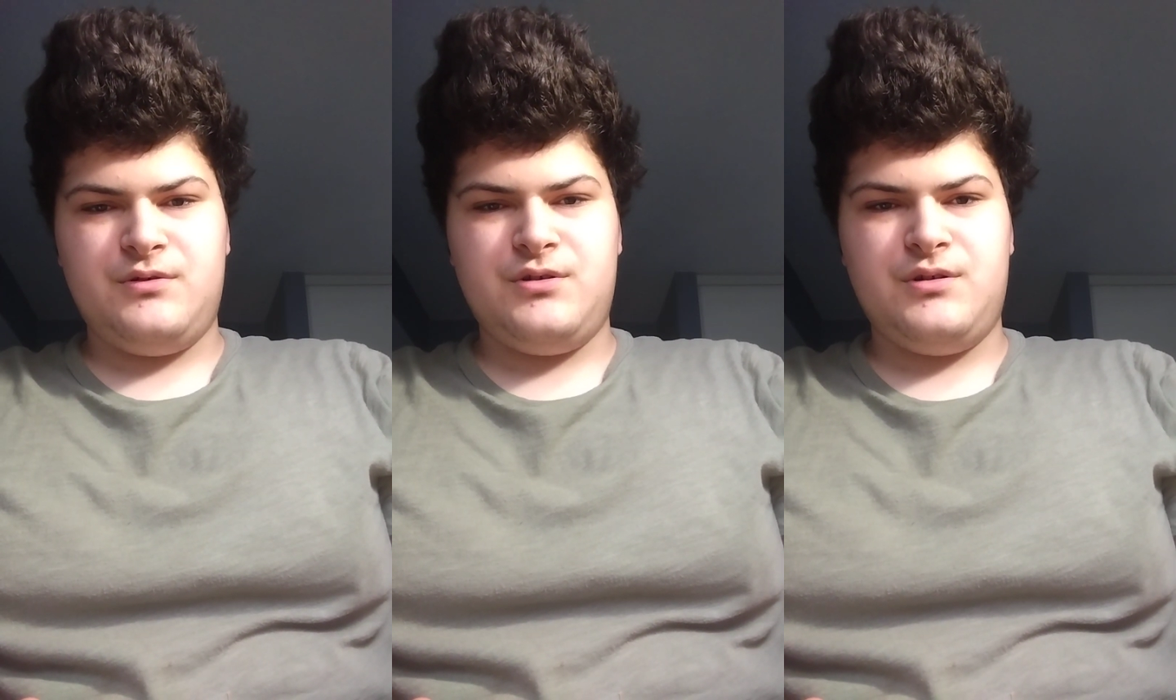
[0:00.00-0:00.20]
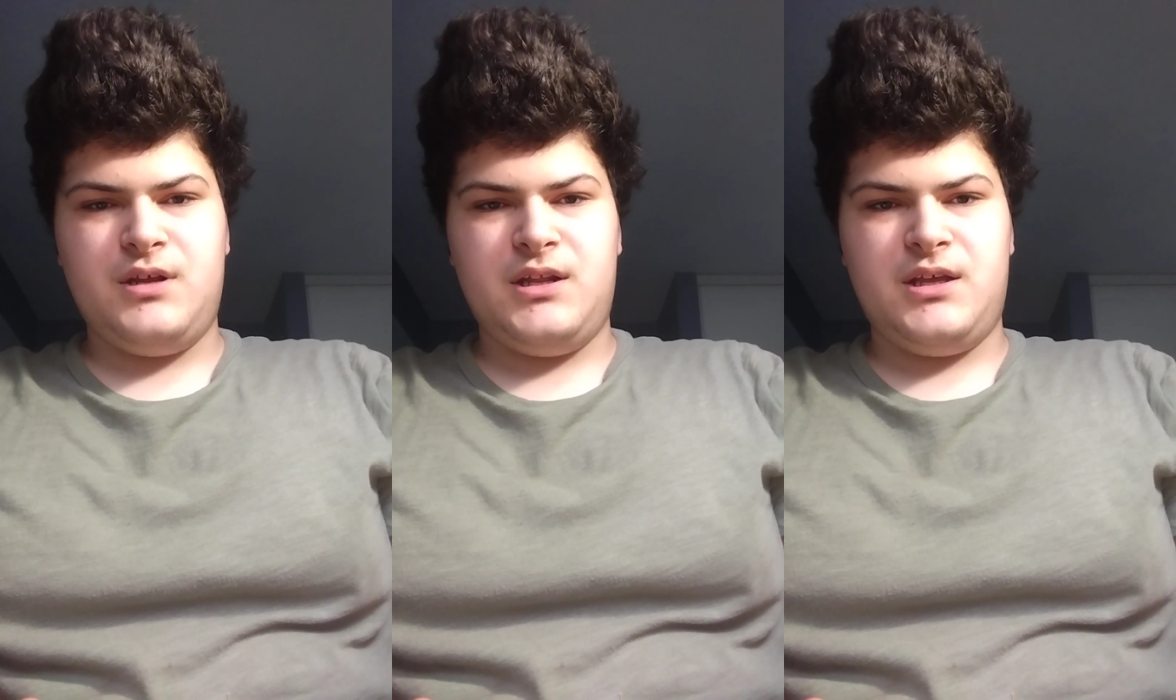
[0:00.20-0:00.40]

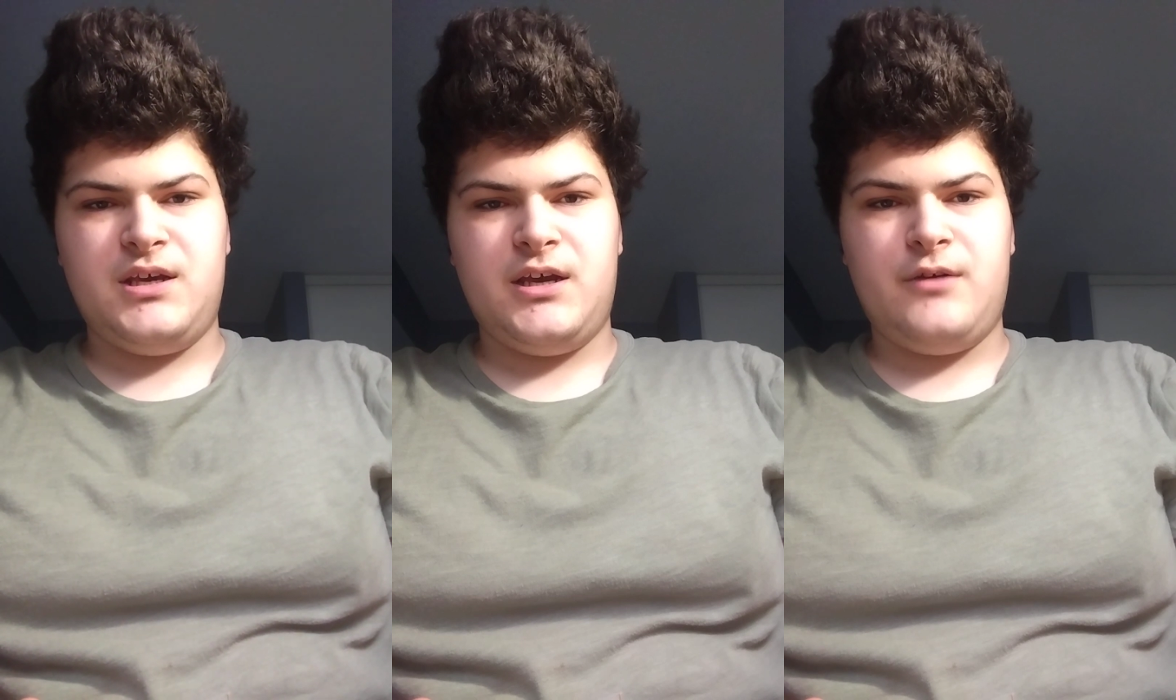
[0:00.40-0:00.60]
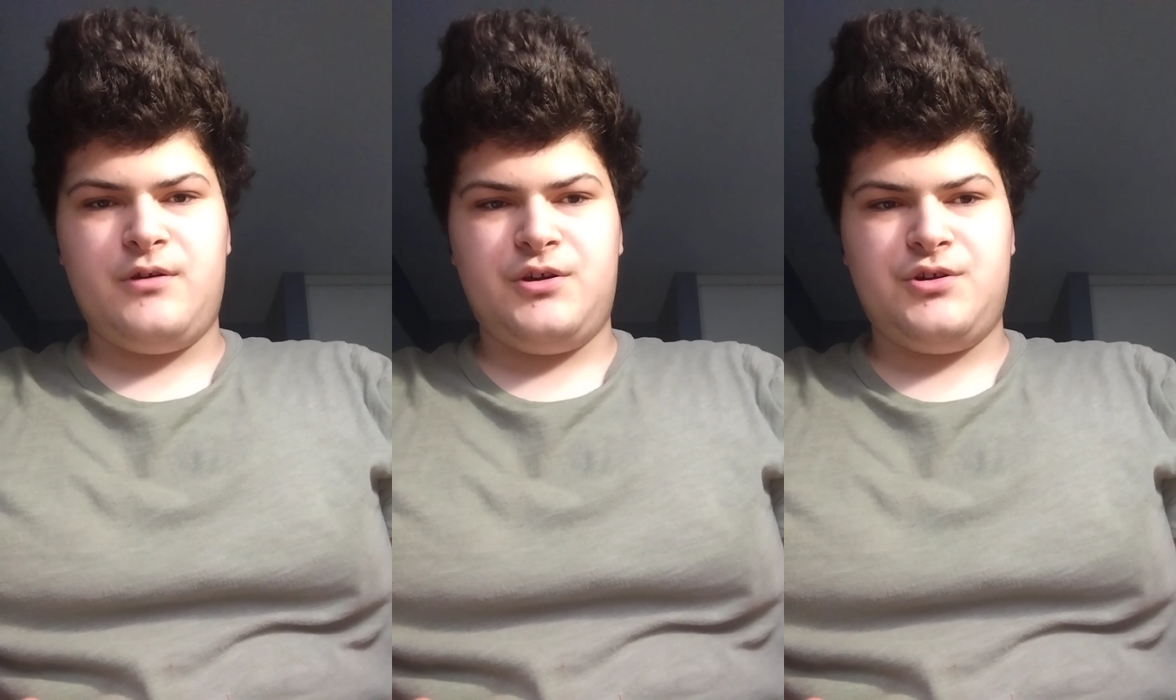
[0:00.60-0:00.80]
You need
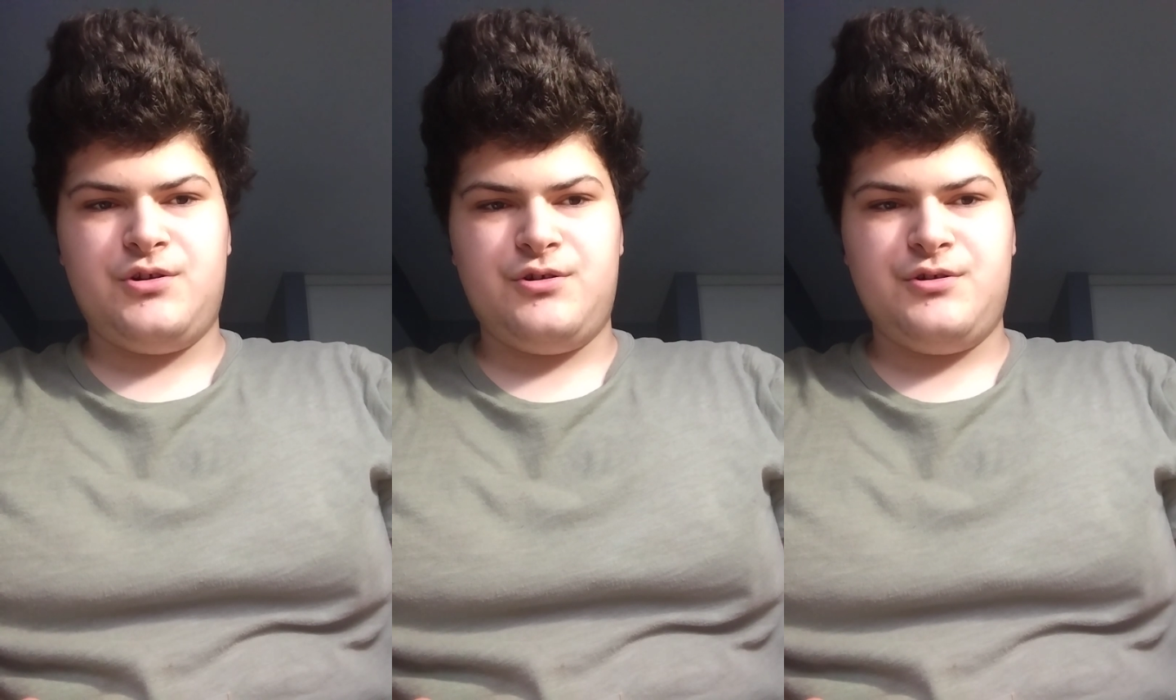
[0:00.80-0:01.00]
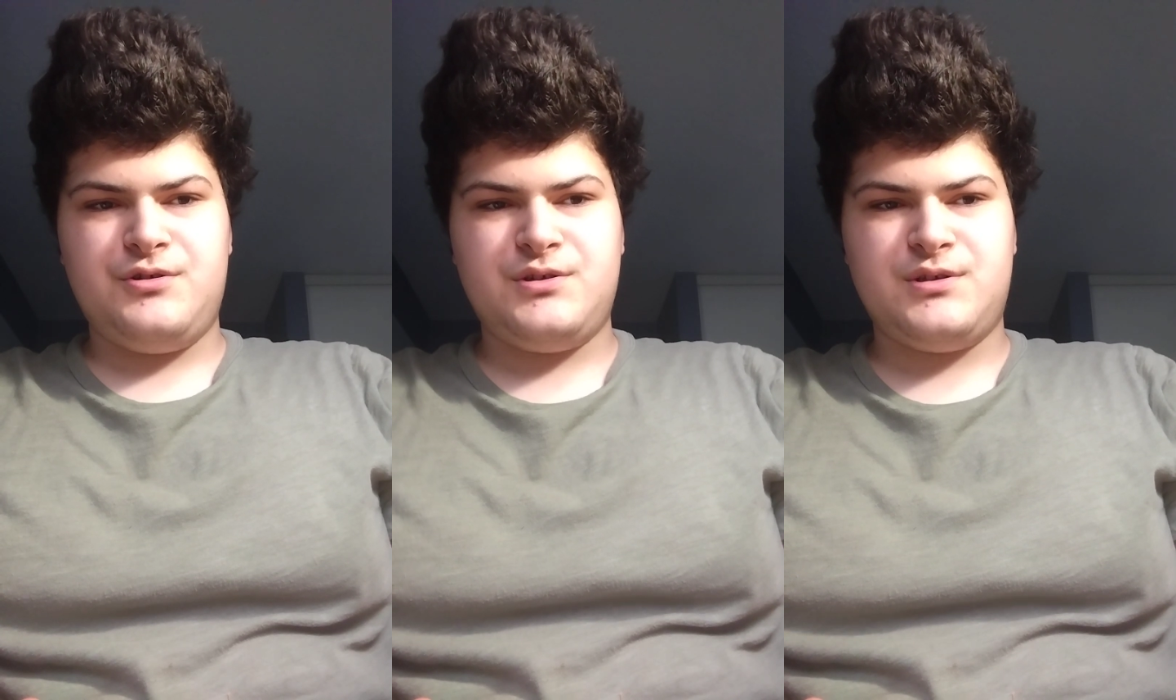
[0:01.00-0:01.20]

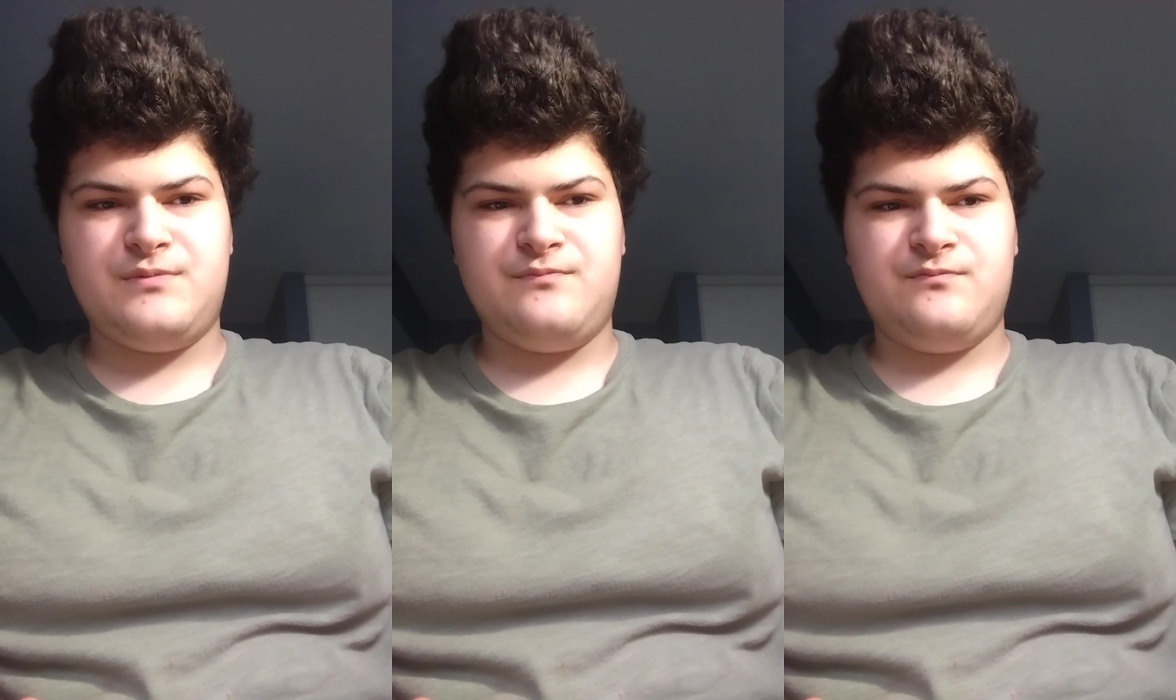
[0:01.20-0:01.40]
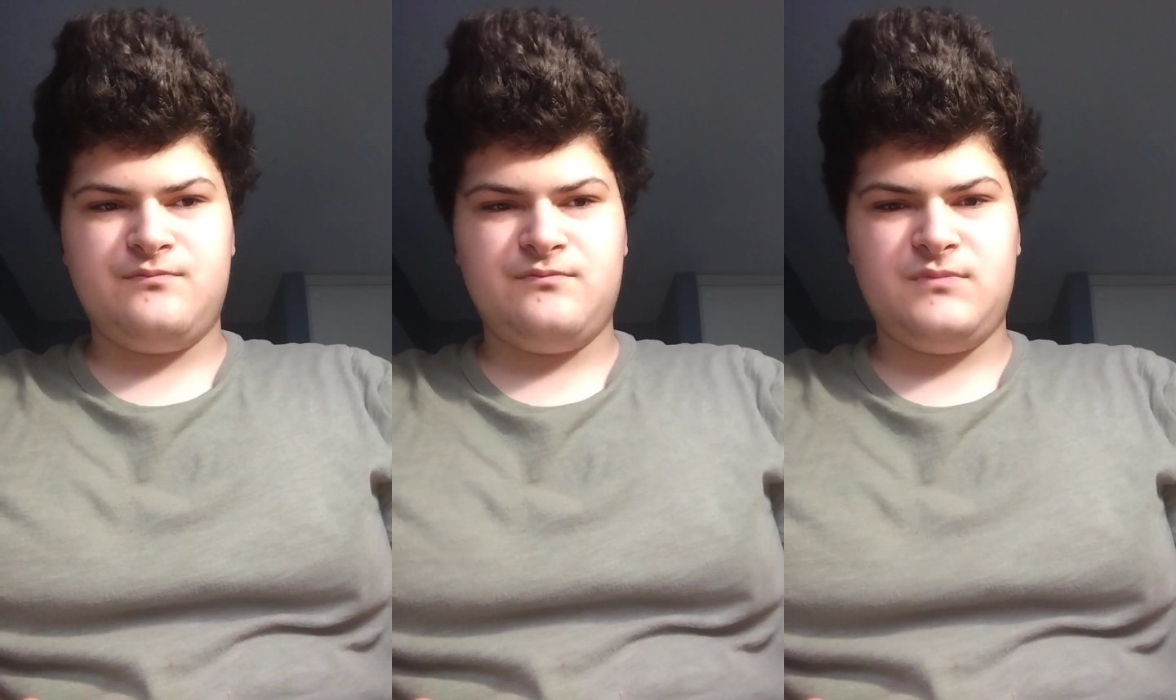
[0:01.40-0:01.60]
characters.